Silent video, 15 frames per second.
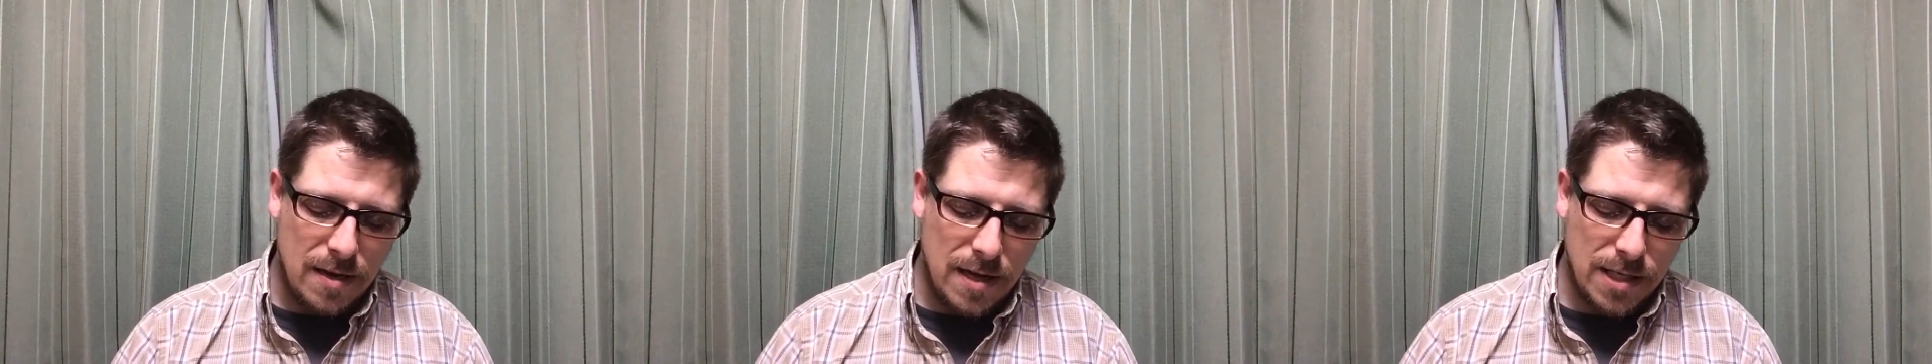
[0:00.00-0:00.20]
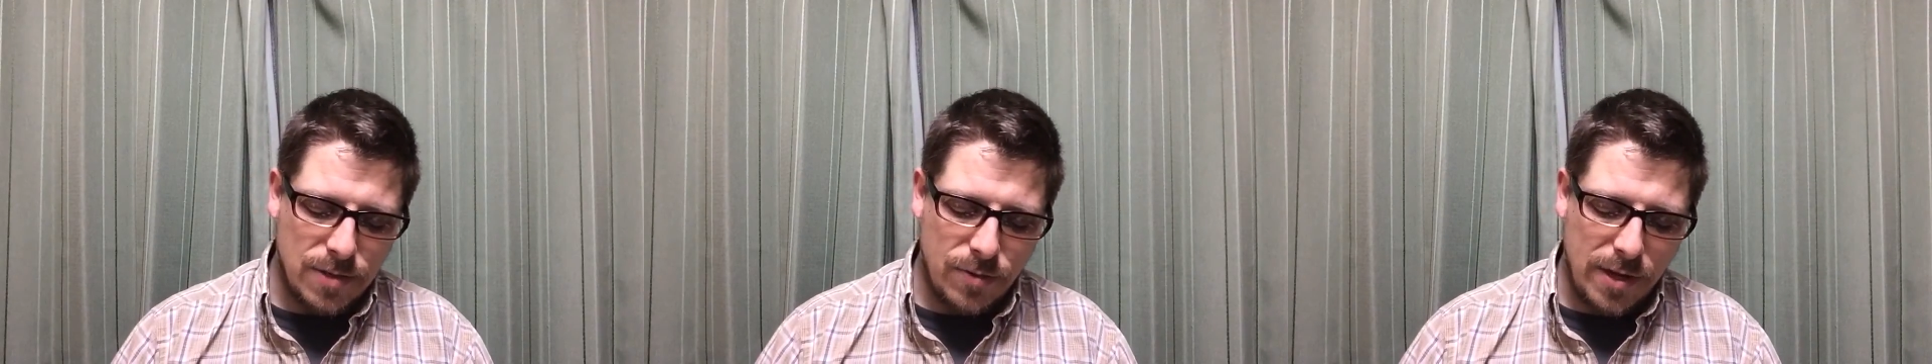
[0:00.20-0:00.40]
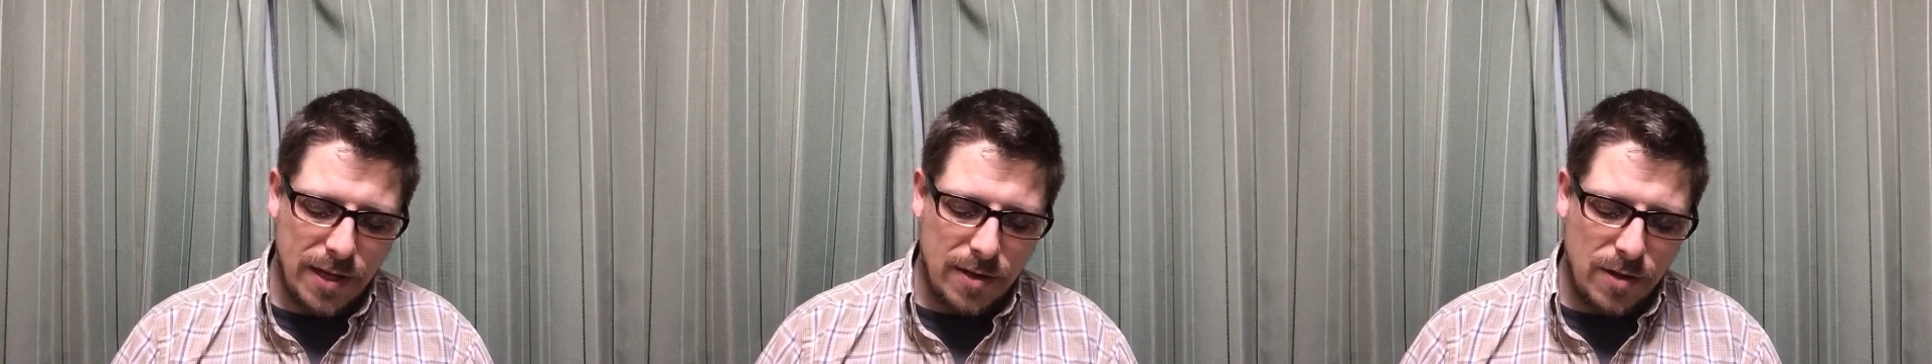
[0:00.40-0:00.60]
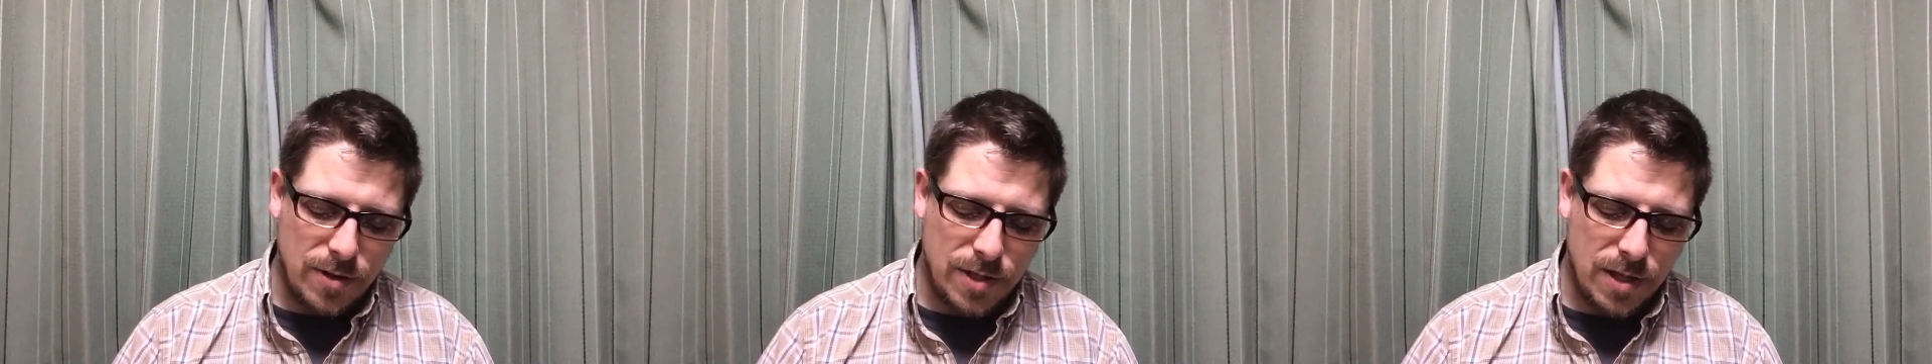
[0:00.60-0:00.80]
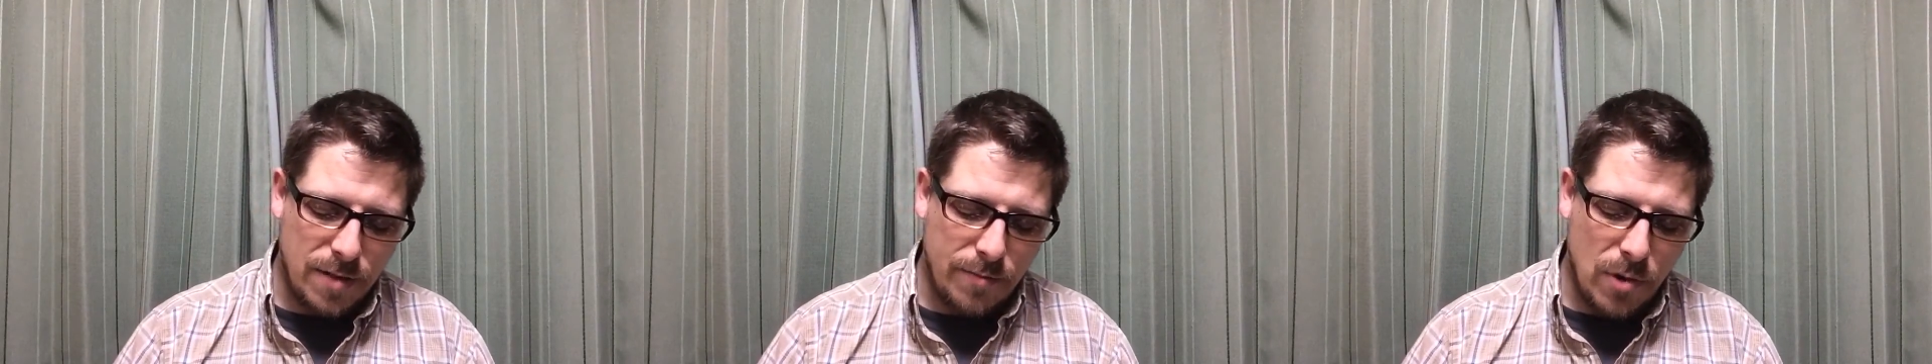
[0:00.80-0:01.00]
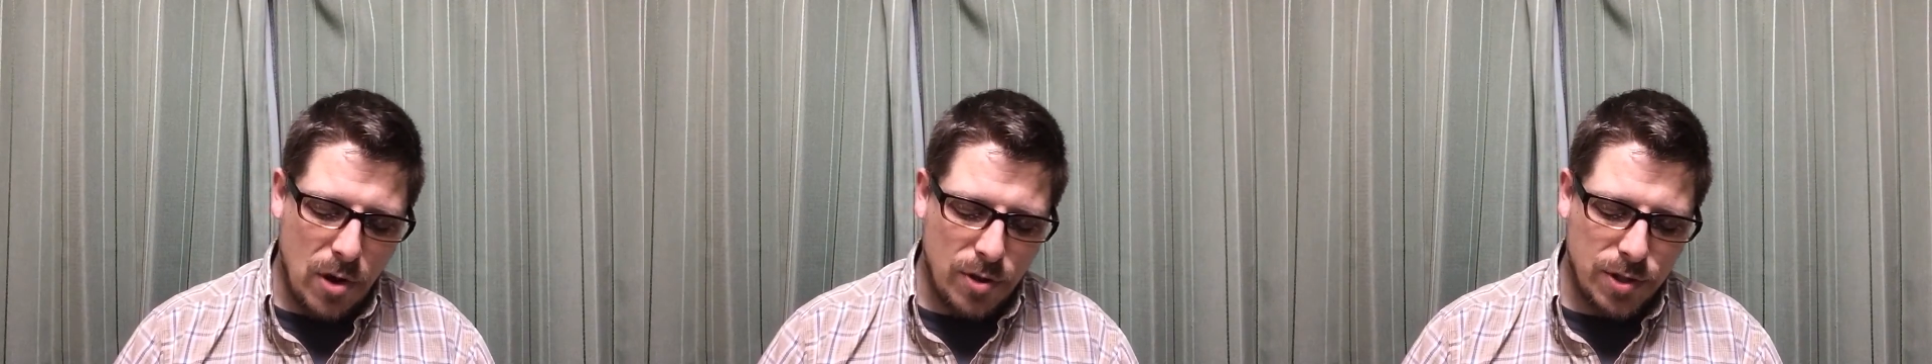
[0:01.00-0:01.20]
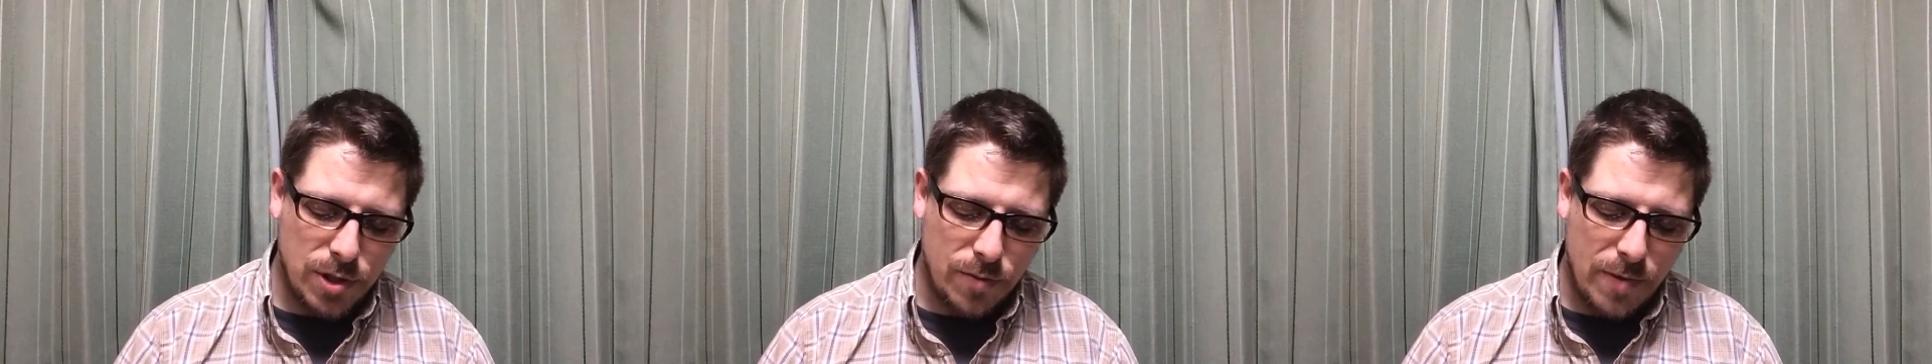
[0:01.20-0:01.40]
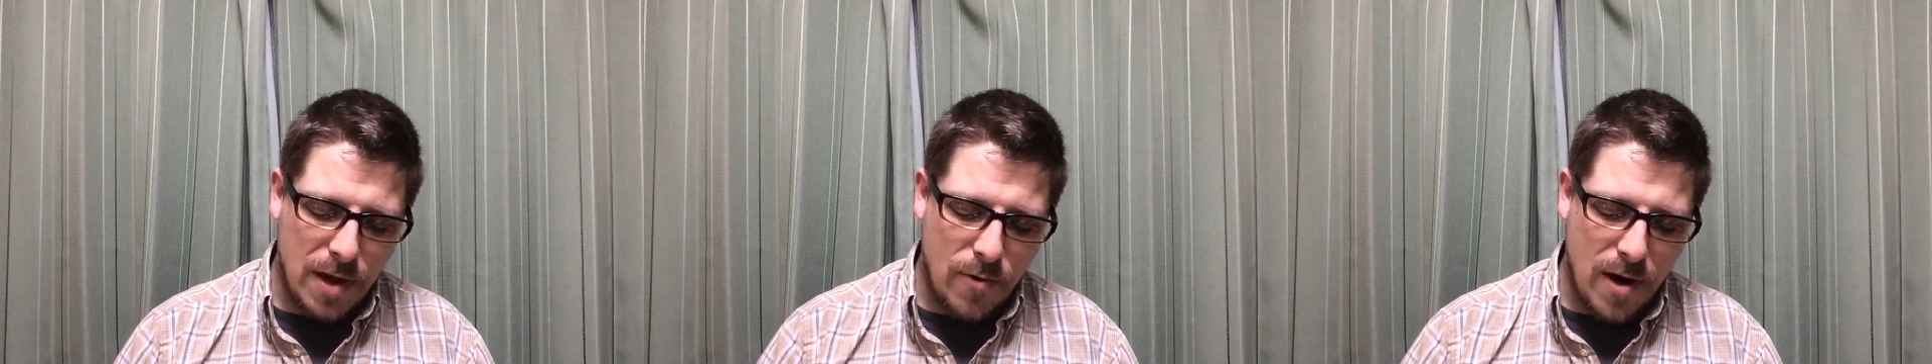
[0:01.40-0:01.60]
it's really close to the mall, so
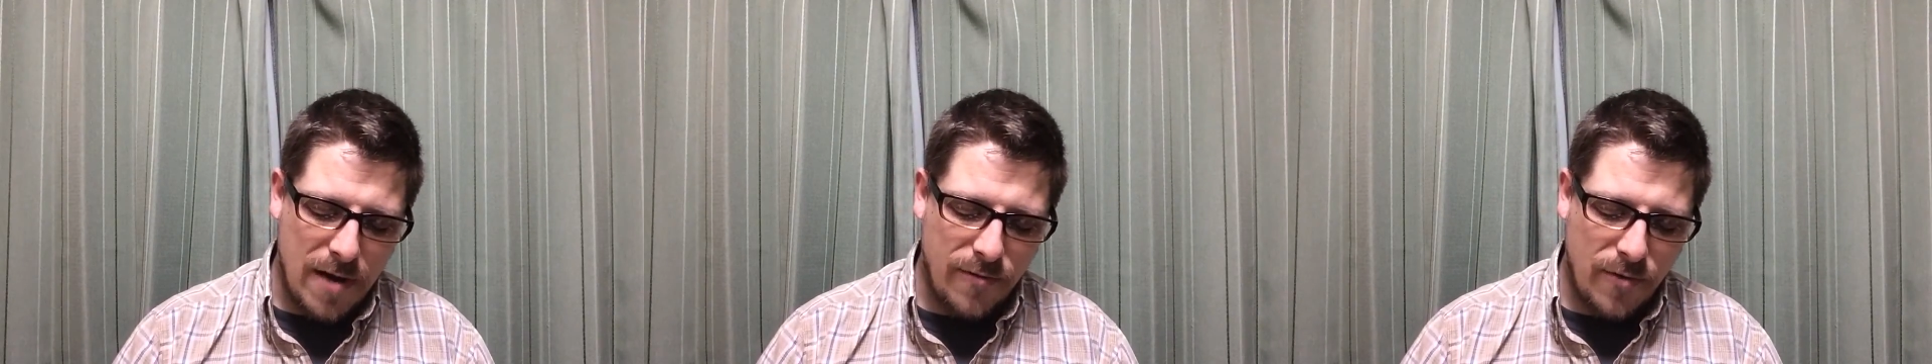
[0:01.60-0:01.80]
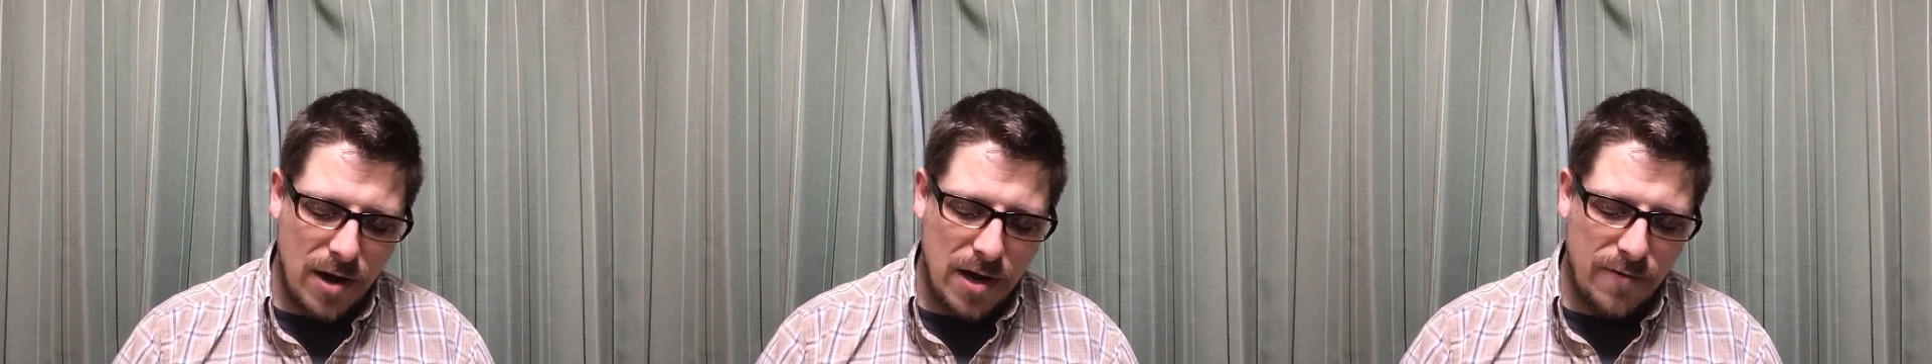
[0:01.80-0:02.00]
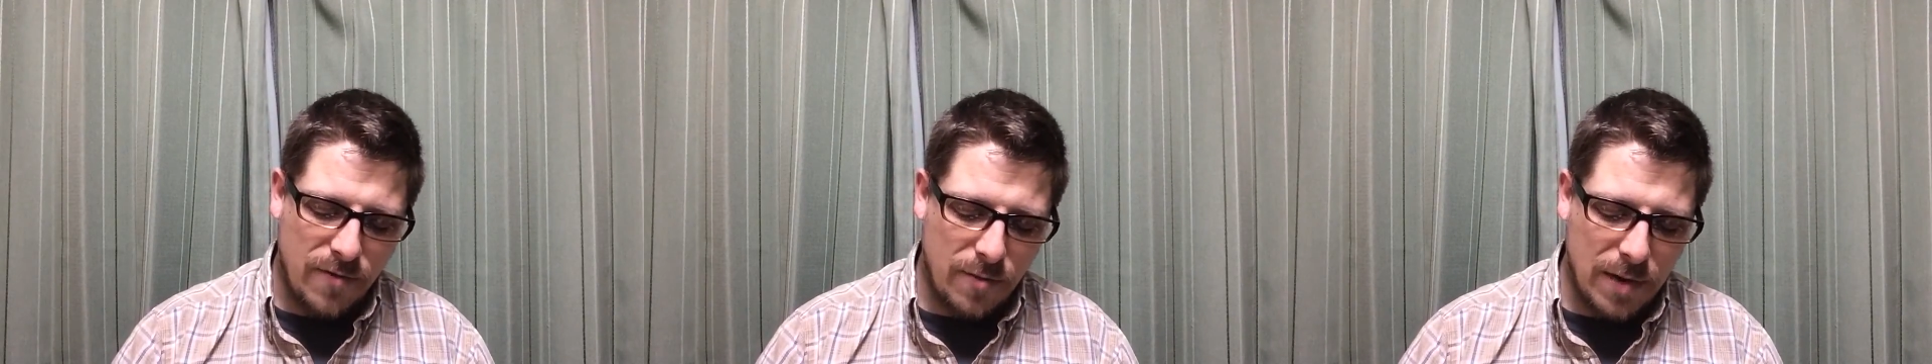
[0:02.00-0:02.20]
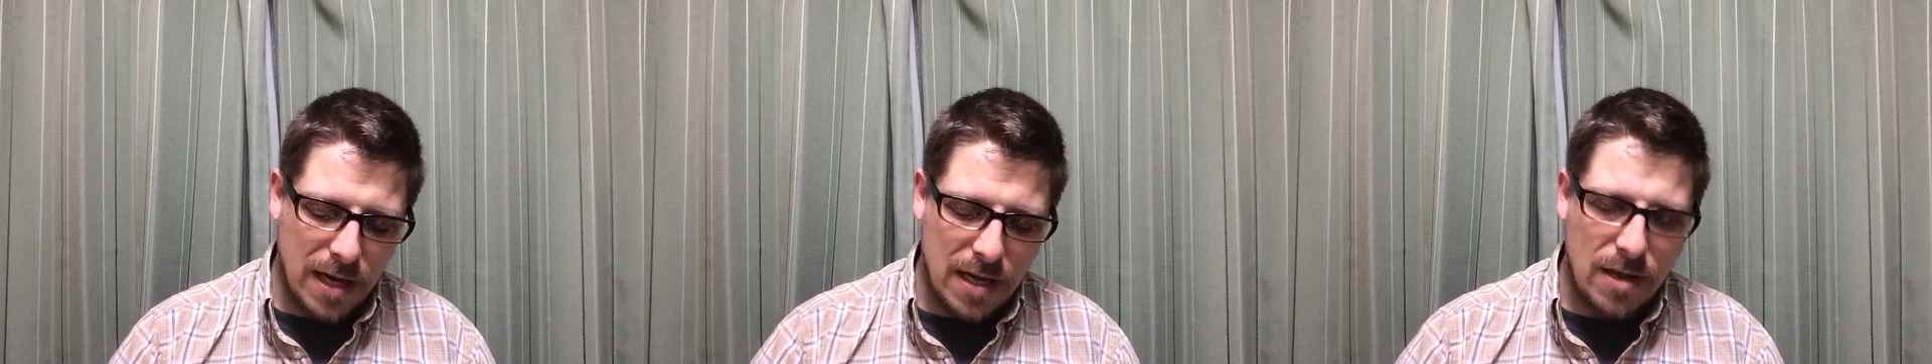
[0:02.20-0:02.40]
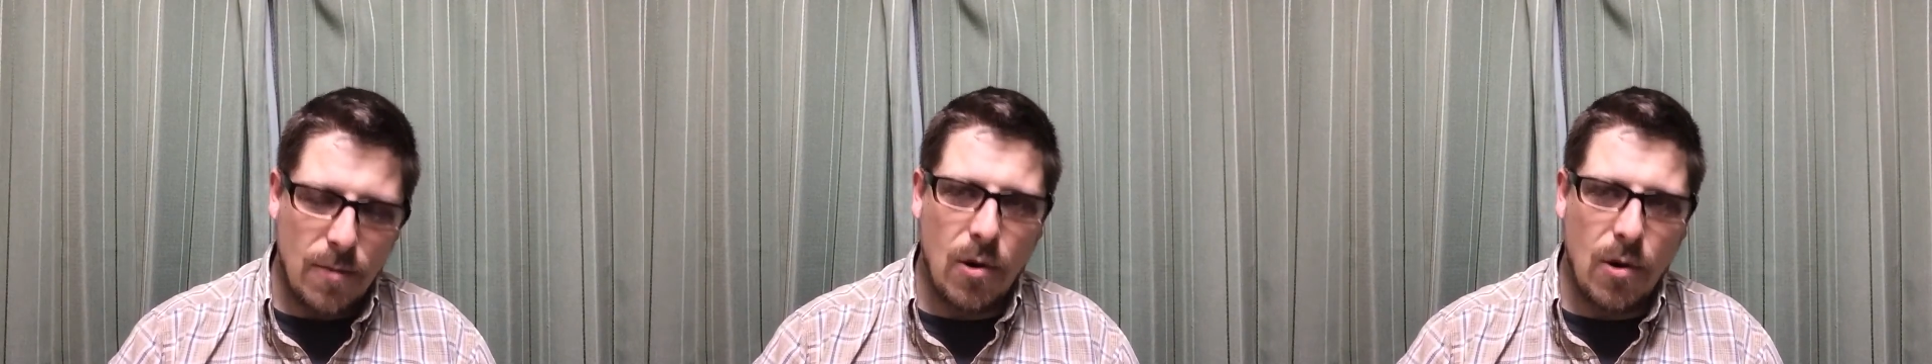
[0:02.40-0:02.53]
my wife waited for me in the